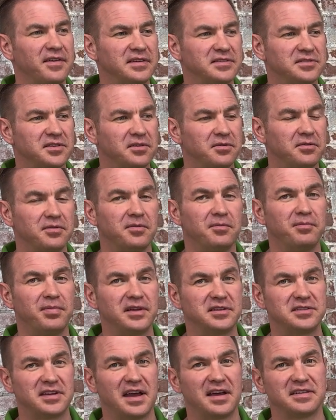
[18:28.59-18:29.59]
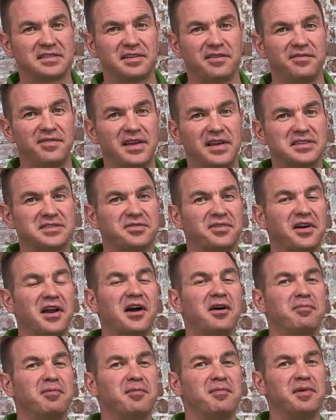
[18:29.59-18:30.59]
So big shout out to Vince for
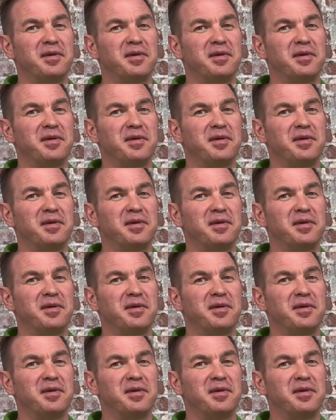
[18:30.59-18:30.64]
helping